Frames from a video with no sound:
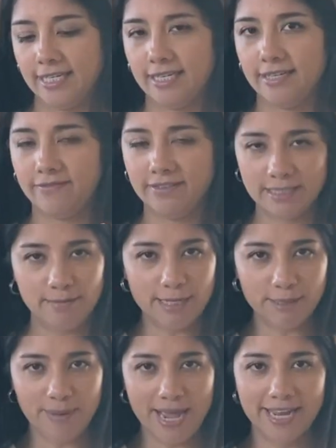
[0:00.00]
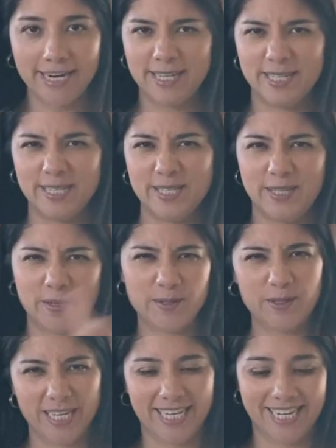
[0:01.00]
If it smells bad, don't
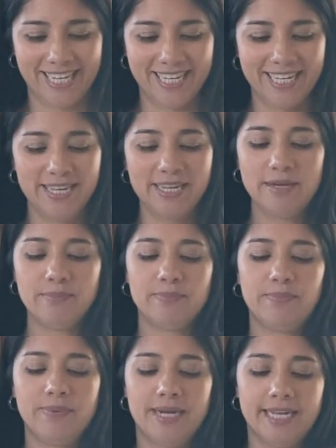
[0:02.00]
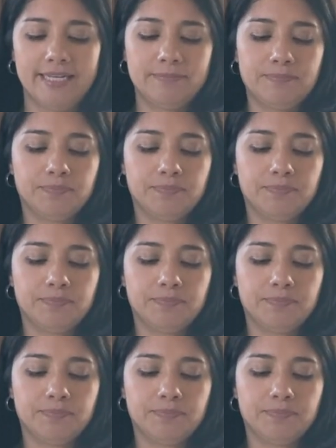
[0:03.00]
drink it. But